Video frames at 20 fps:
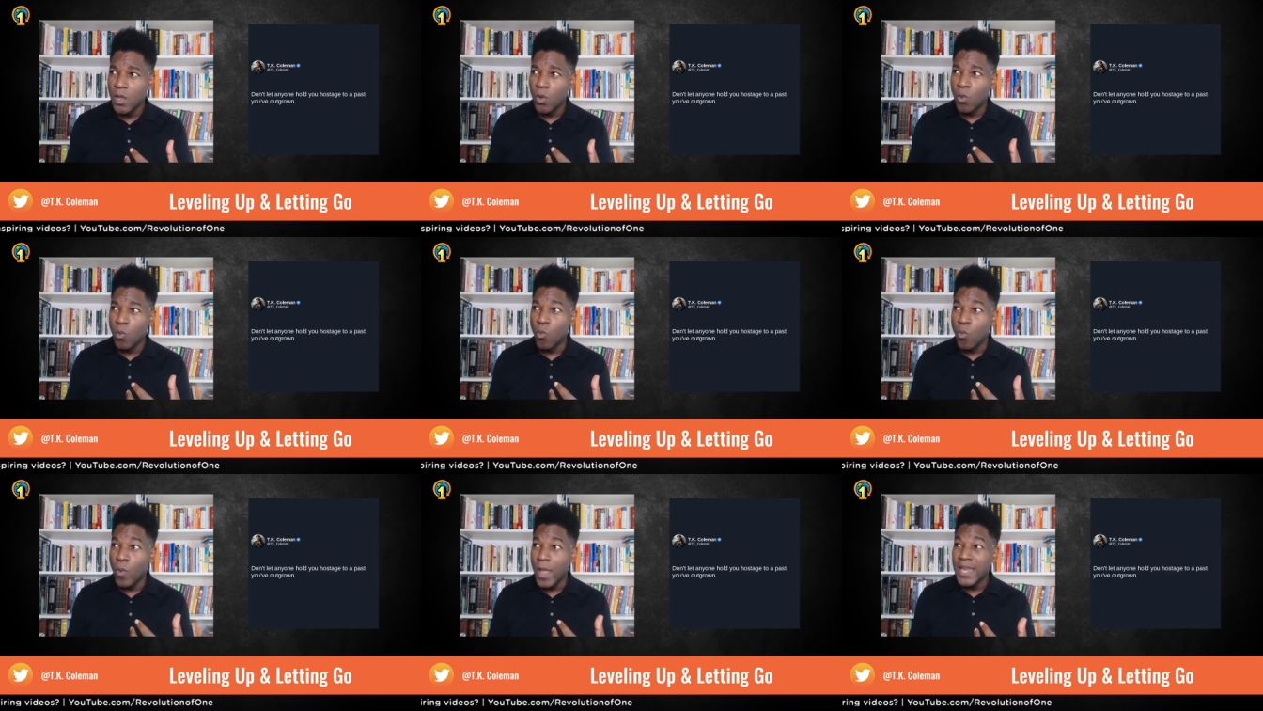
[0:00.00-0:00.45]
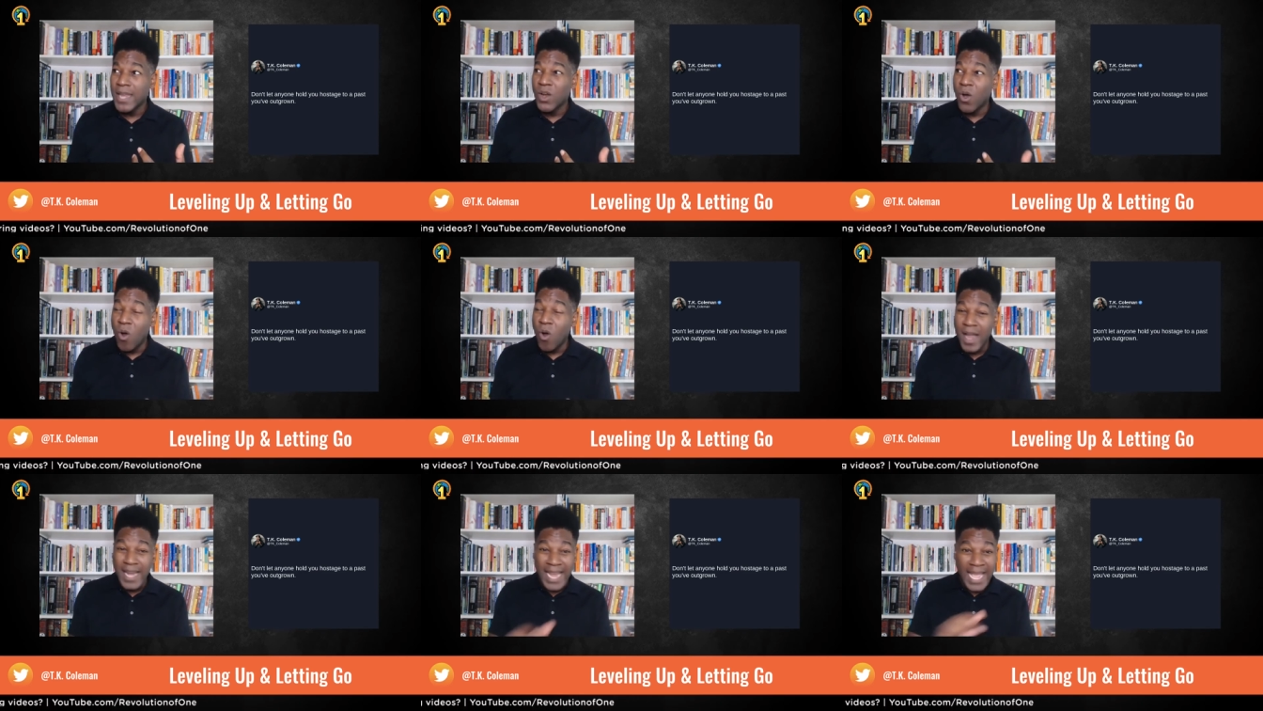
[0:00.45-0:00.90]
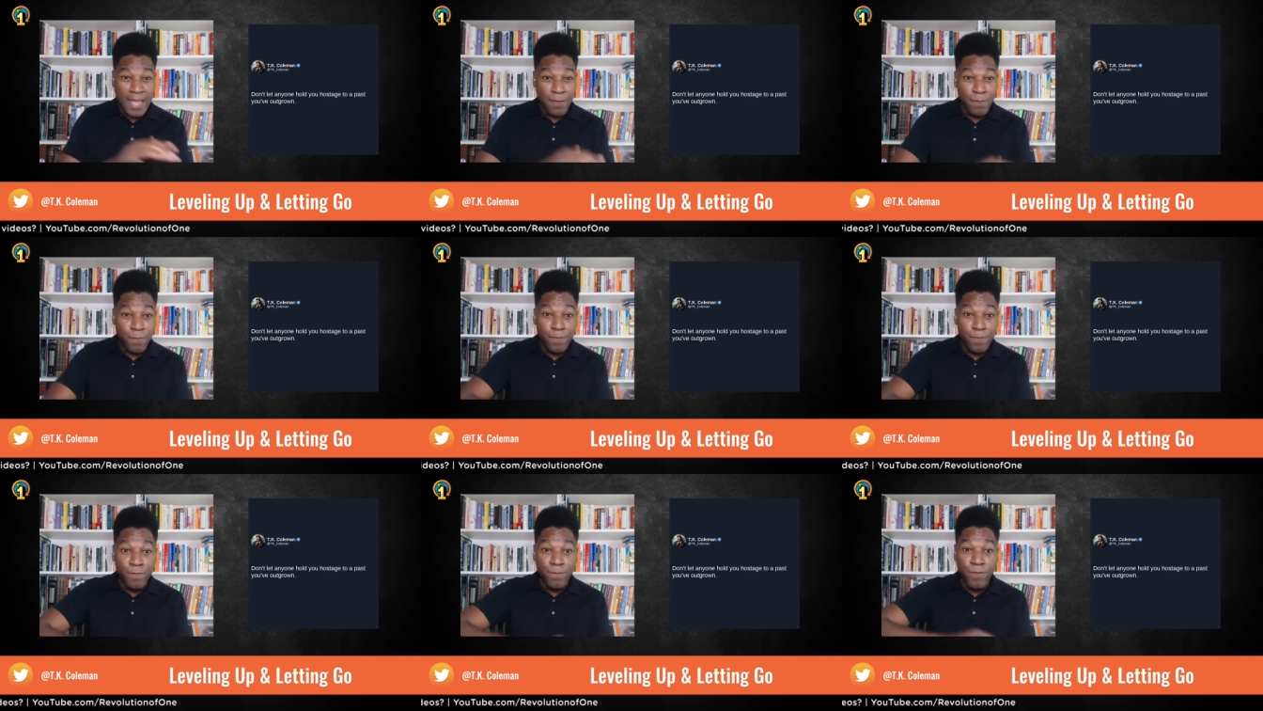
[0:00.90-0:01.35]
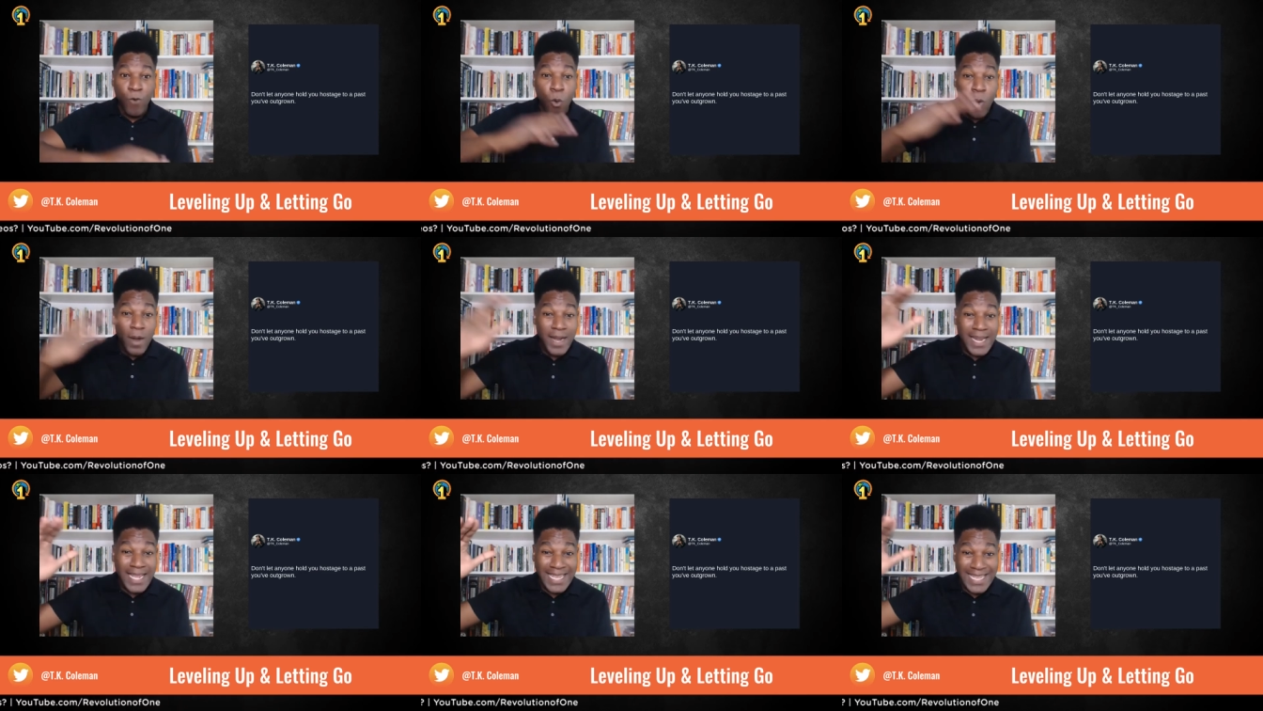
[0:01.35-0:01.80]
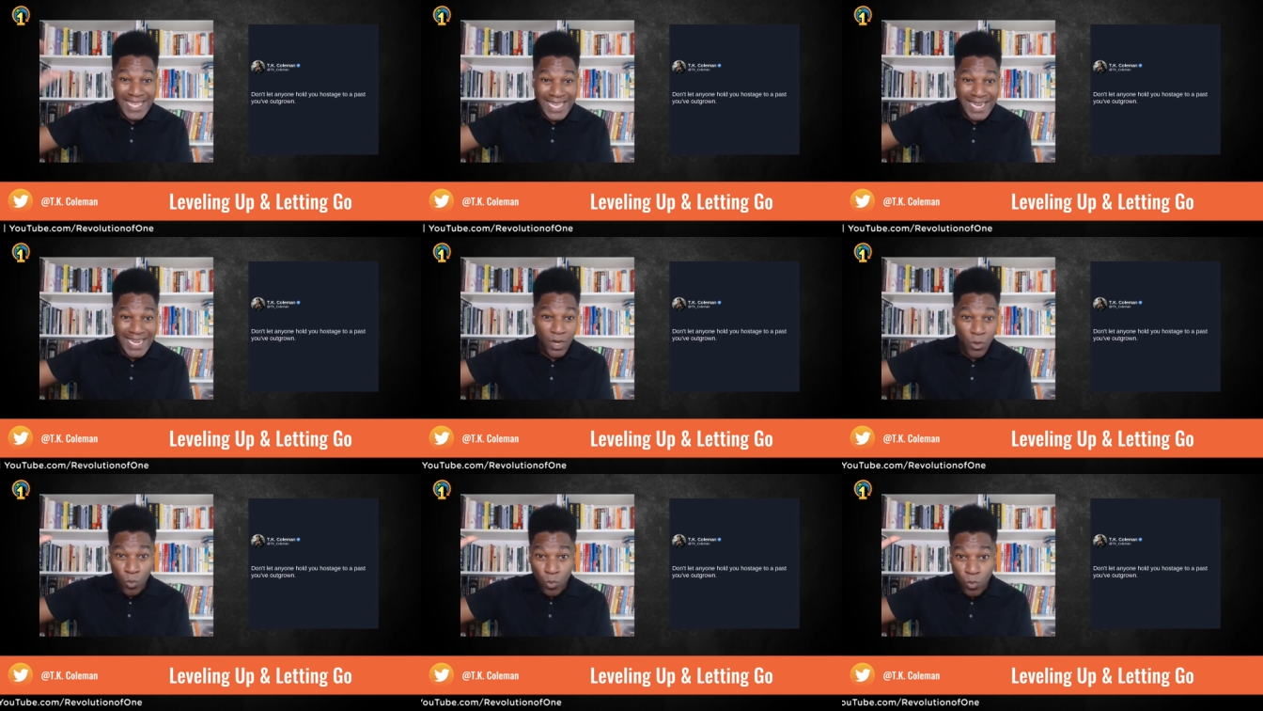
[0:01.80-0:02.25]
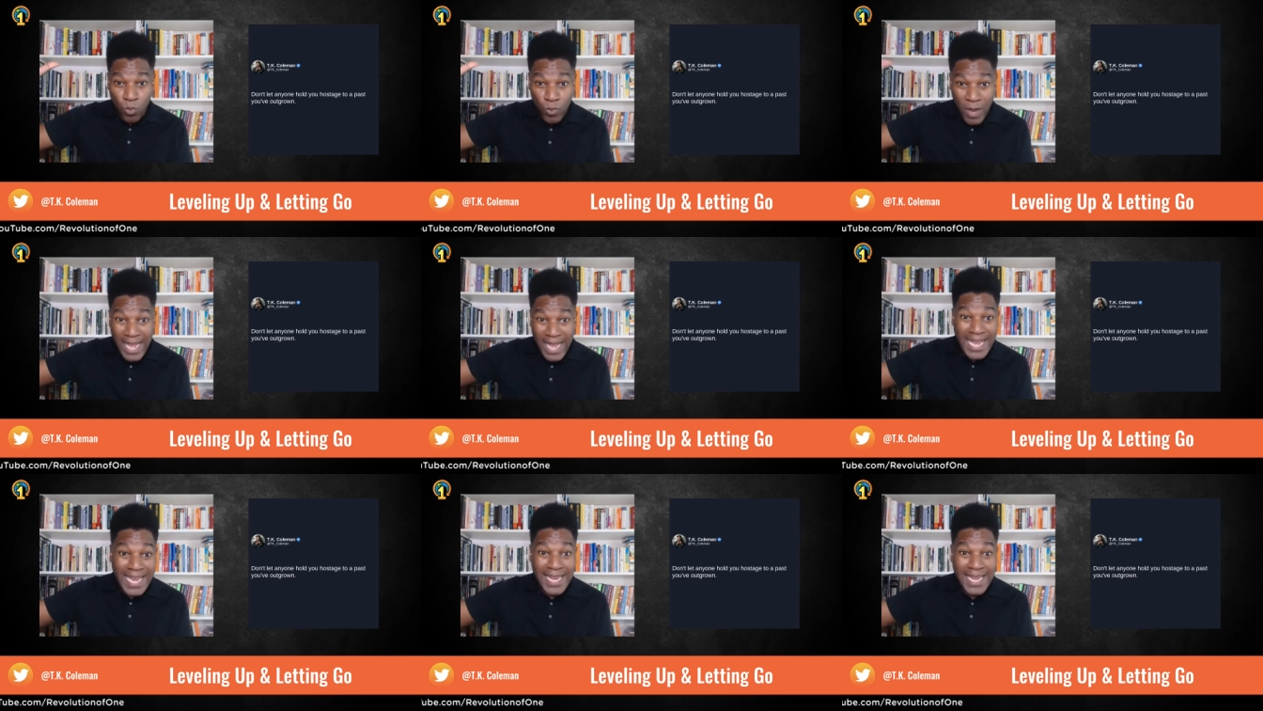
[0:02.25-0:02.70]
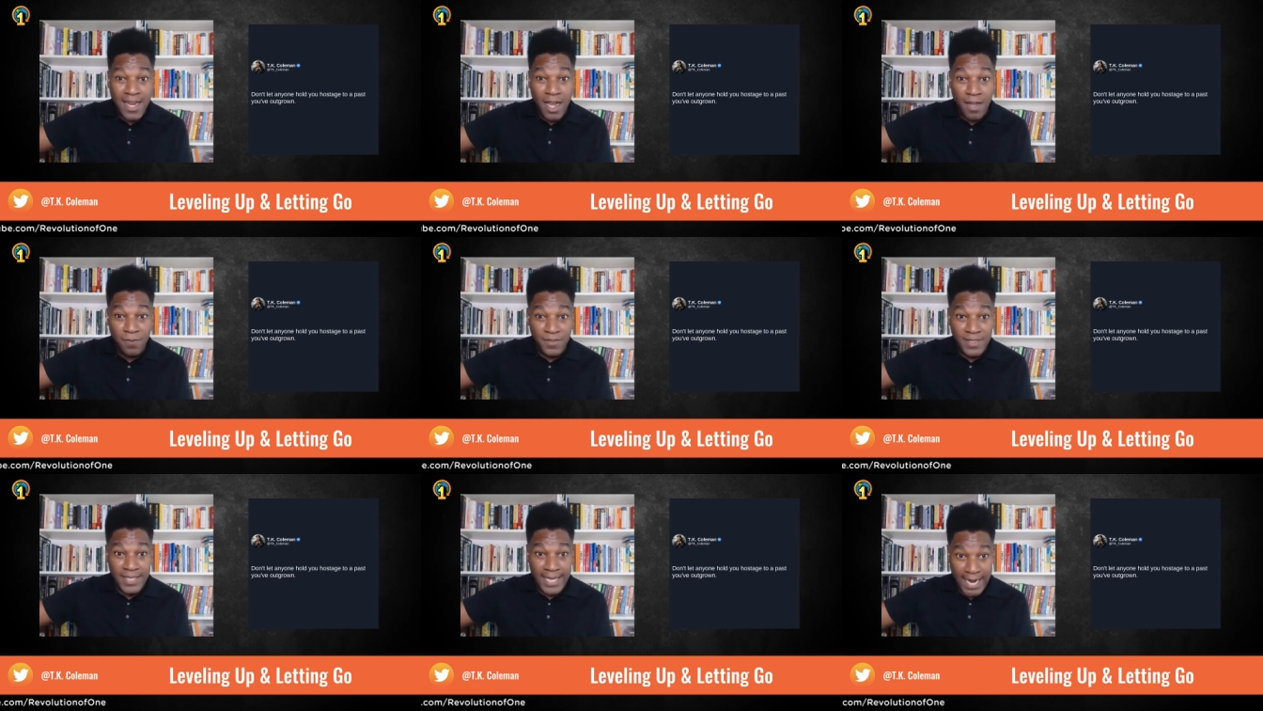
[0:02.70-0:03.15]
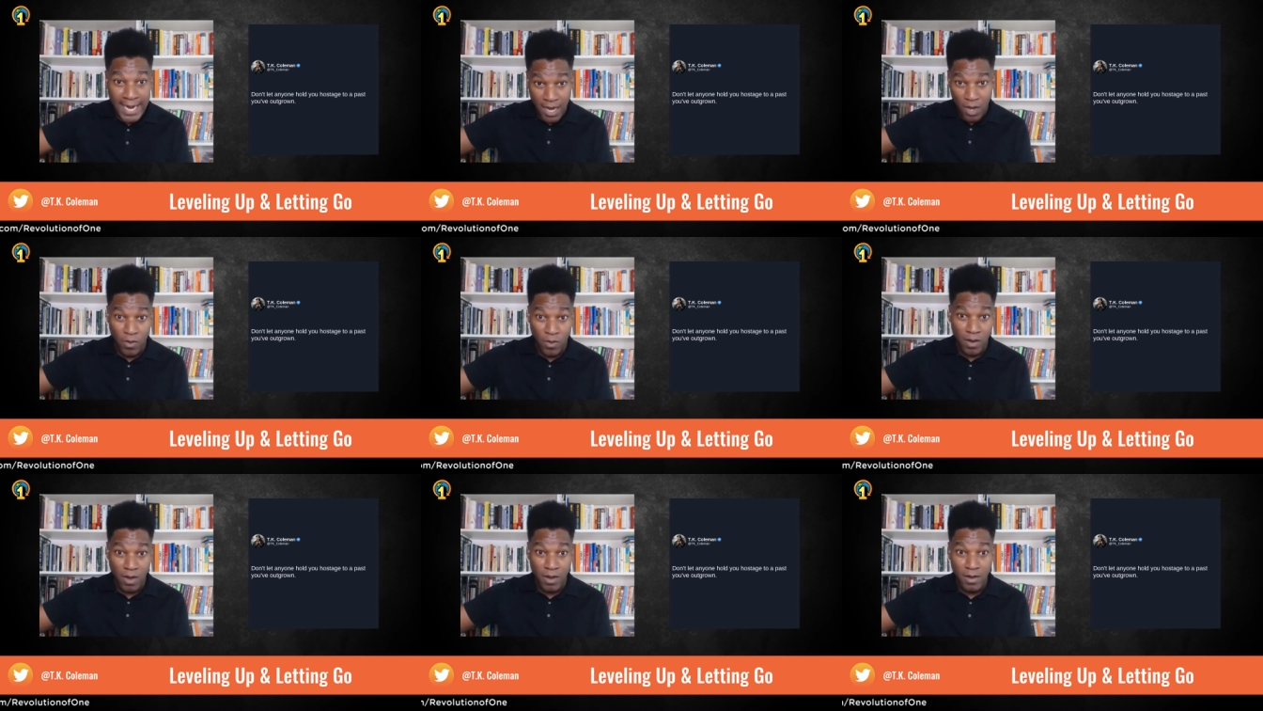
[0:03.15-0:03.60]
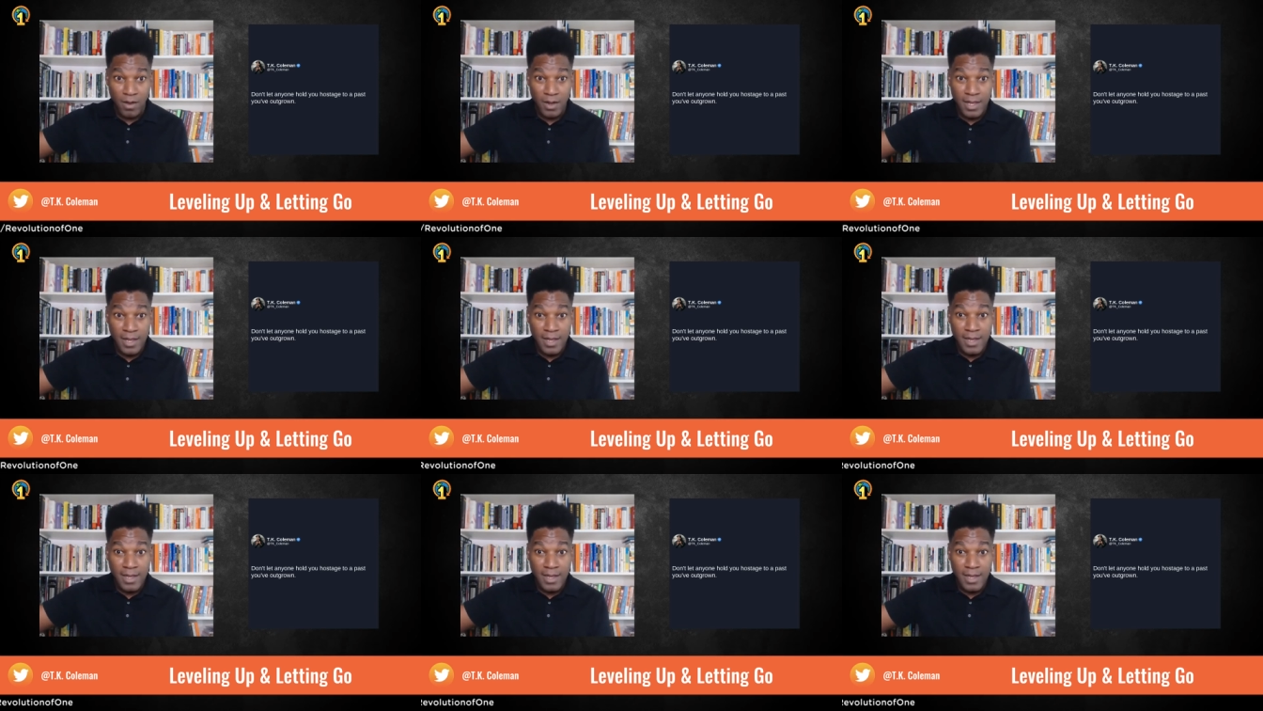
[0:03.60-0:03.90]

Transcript: went on a 40 year reign of terror.